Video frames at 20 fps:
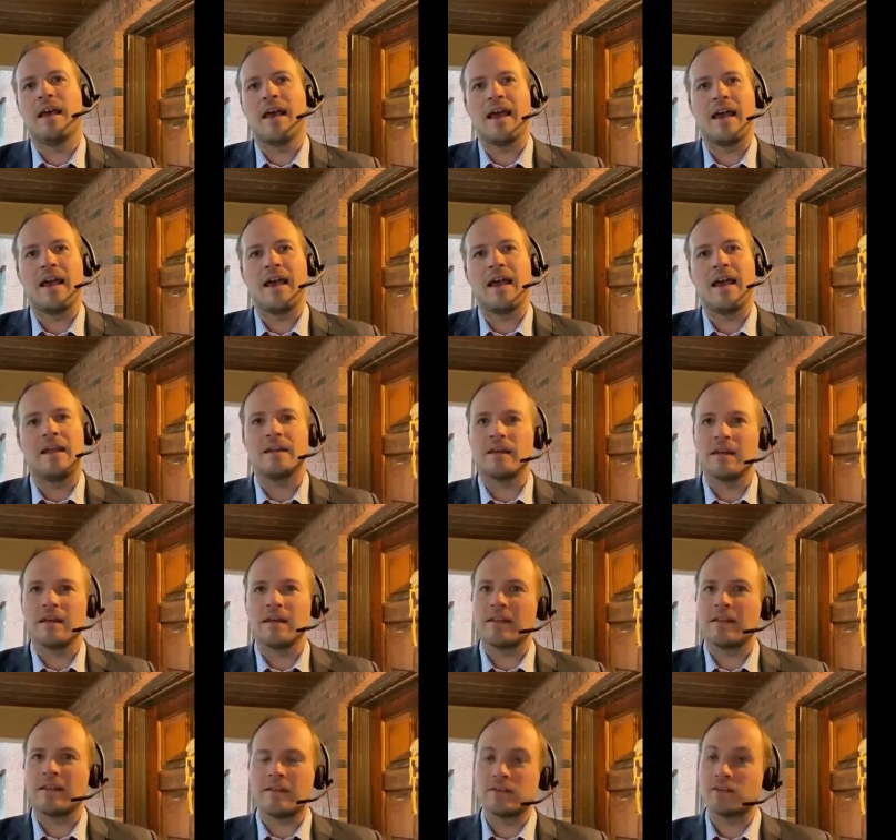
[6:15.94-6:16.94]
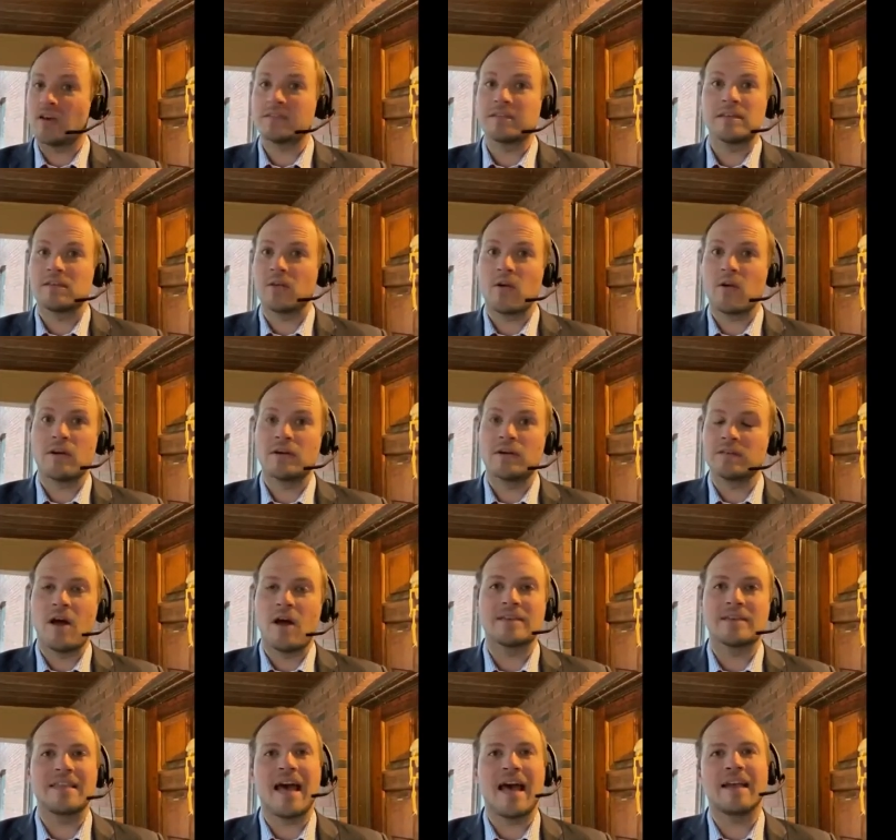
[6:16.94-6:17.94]
And the justice lawyers
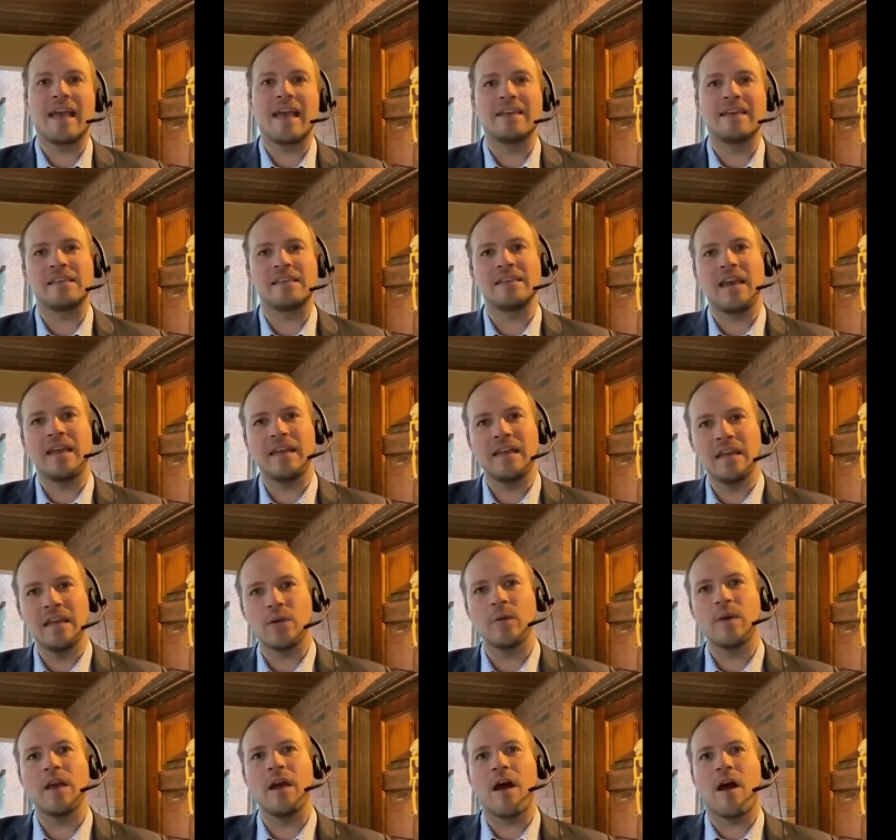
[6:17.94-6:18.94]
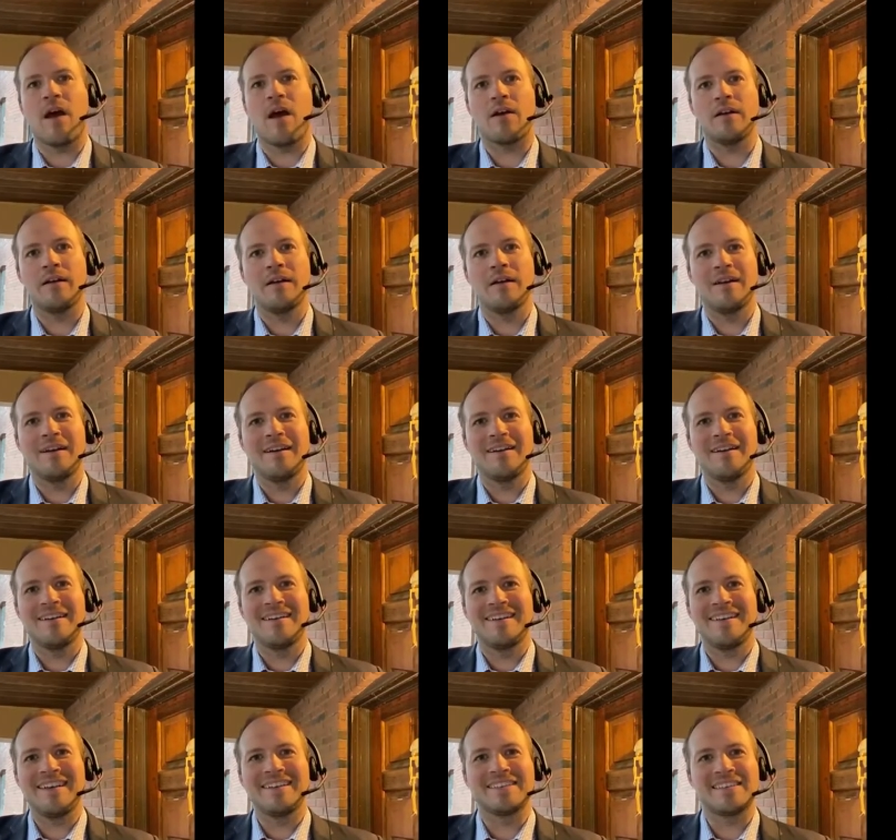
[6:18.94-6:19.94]
lost that case. And yet here we are
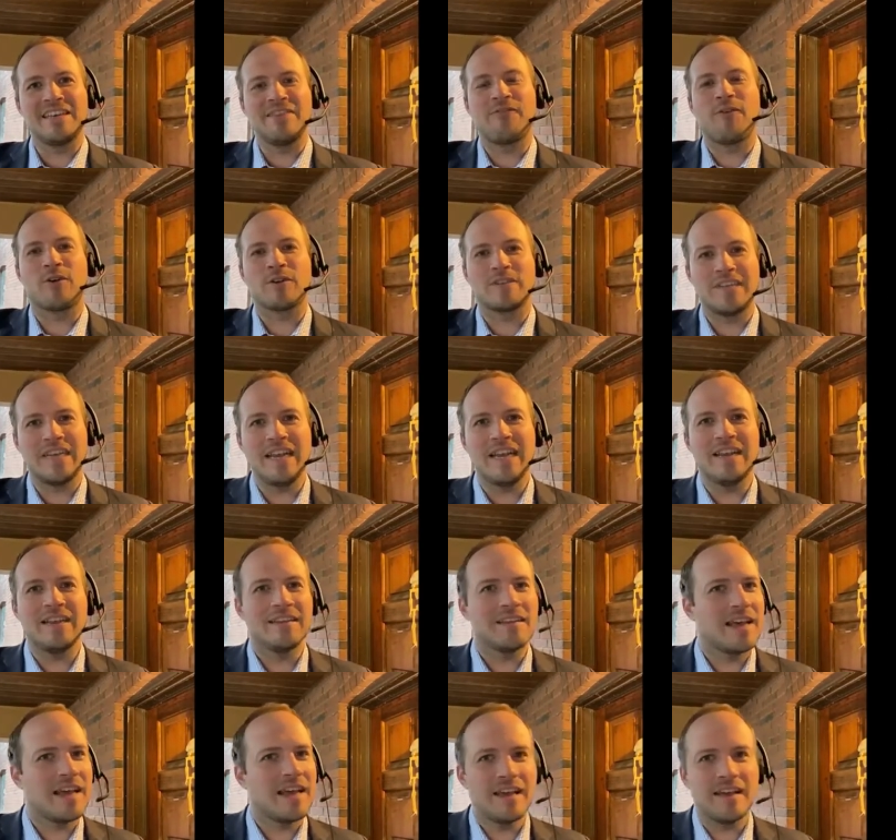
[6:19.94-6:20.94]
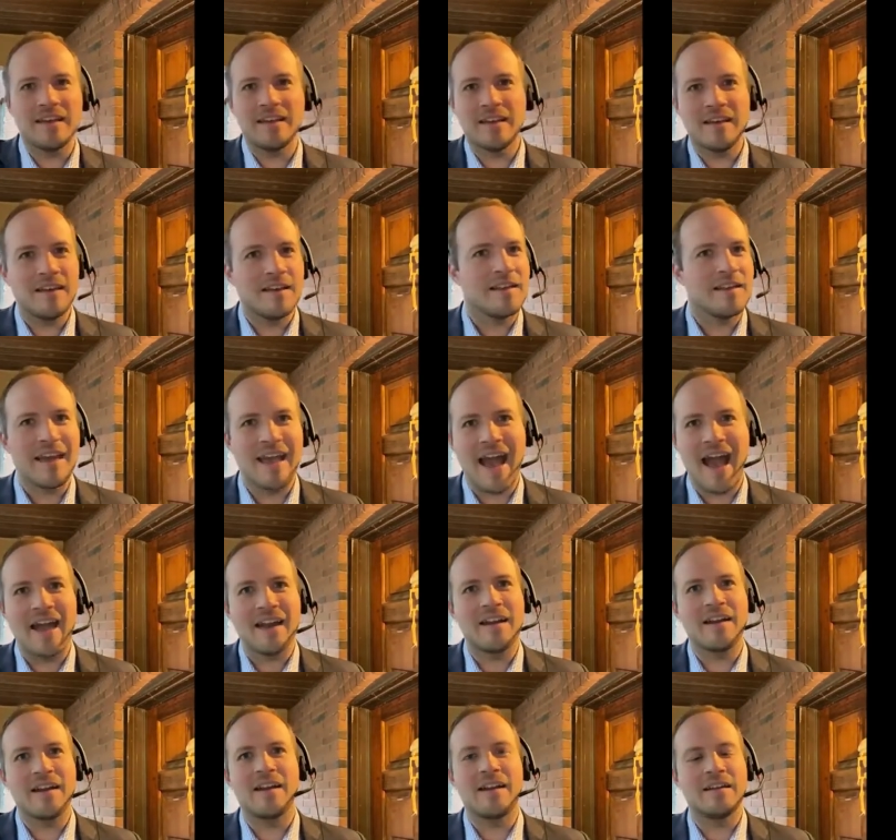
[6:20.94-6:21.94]
in C14, they they
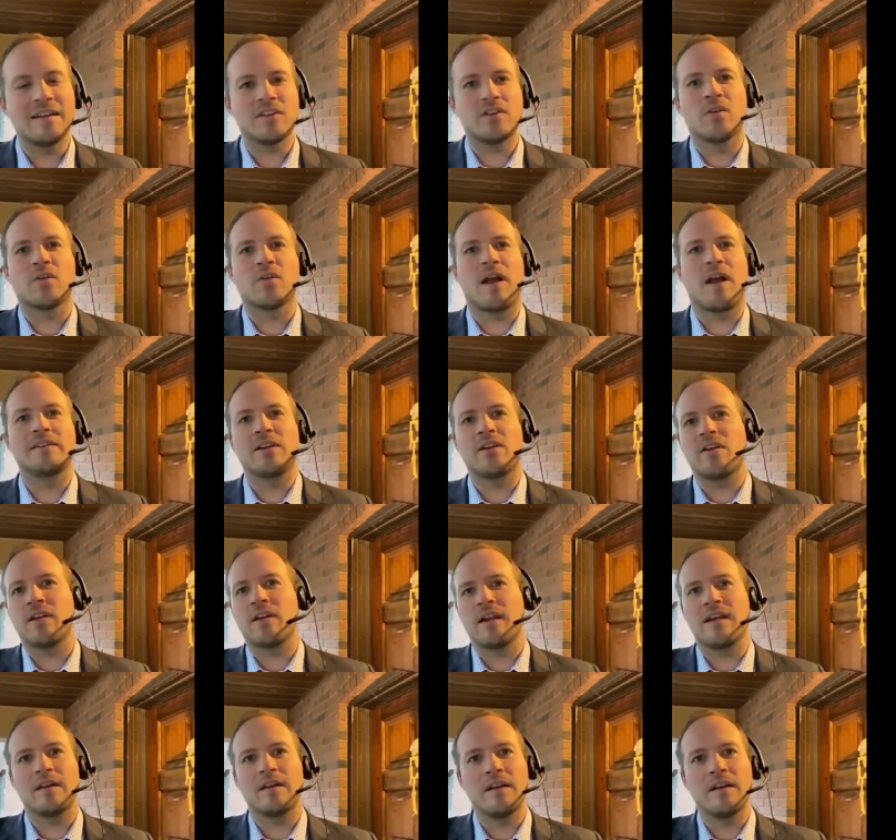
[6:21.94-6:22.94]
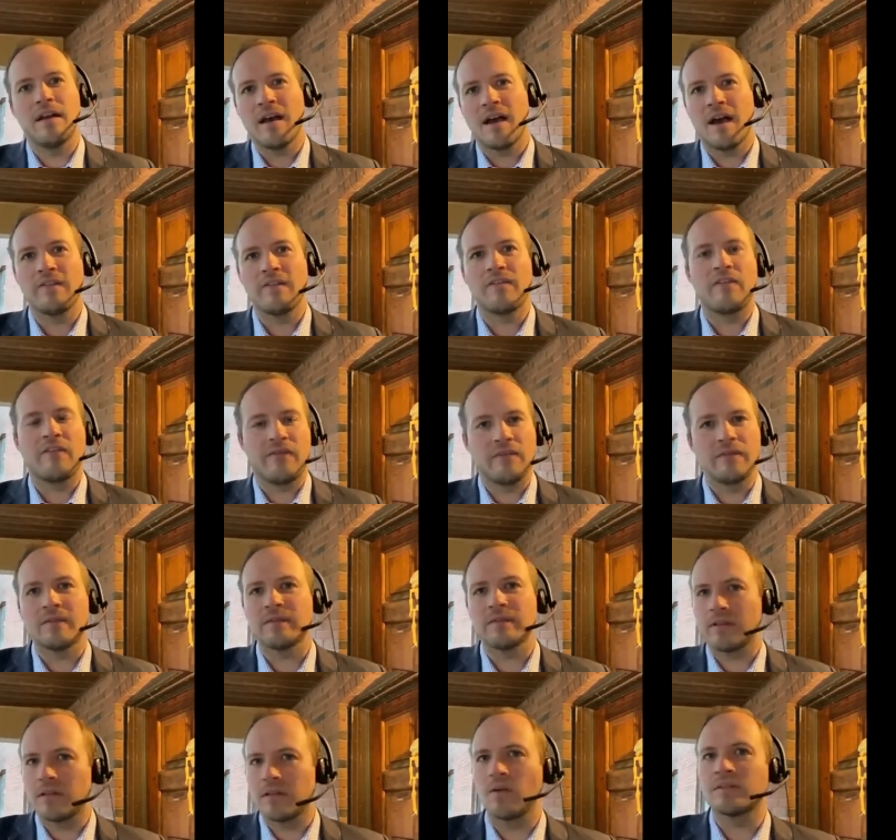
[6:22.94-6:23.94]
added an additional criterion of a f-
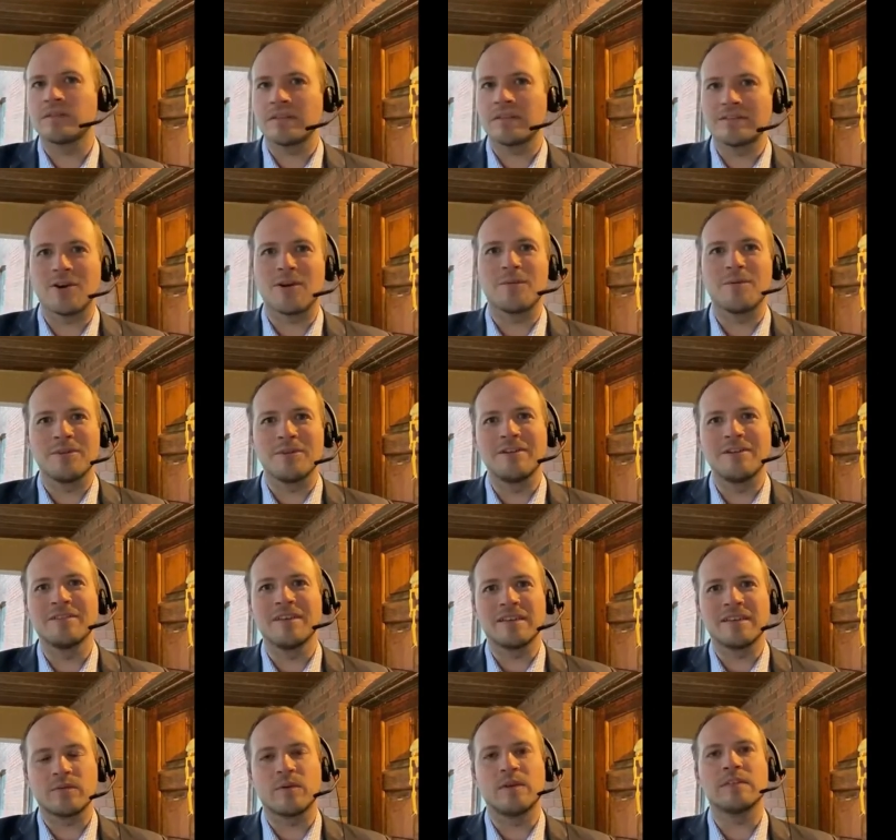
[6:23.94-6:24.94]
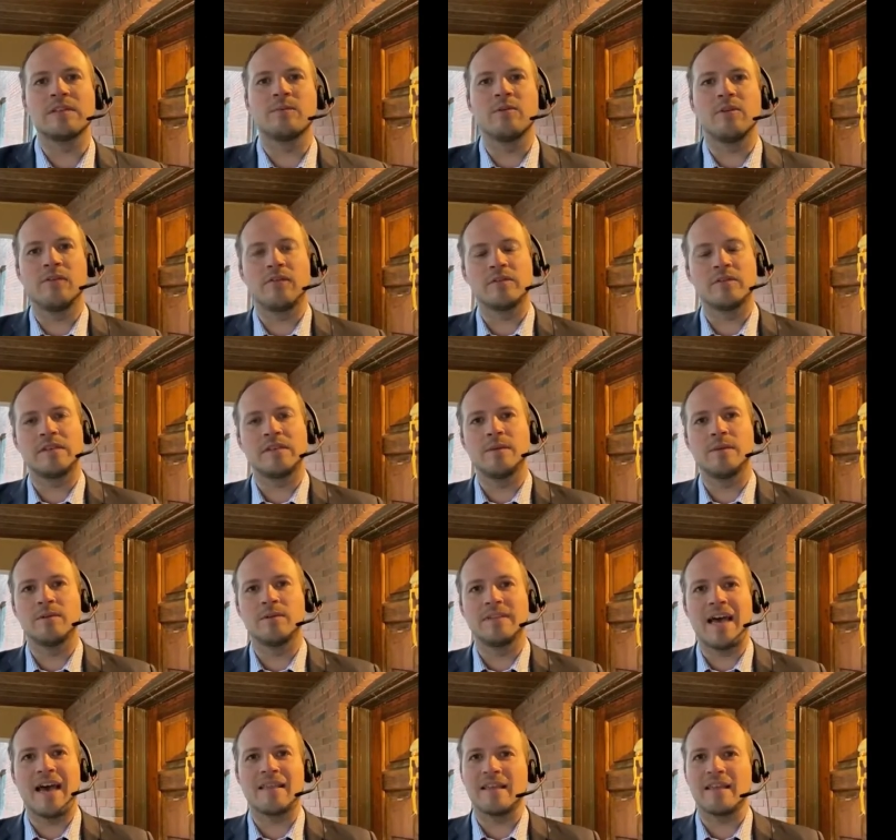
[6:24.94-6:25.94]
close to terminal illness, reasonable
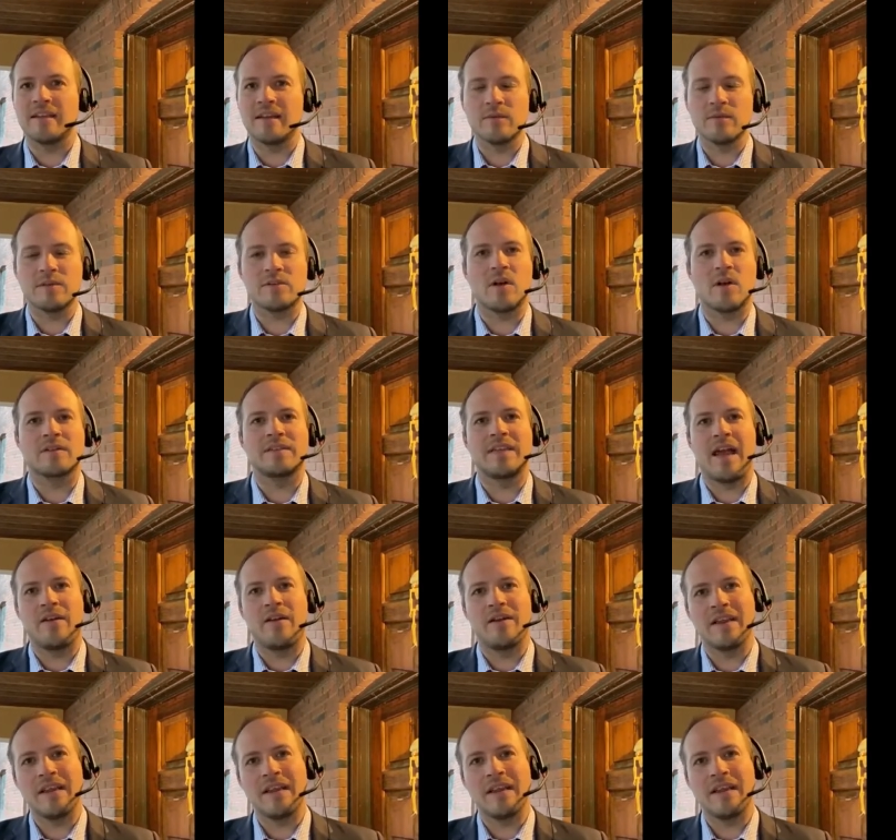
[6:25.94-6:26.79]
foreseeable death, and it was struck down.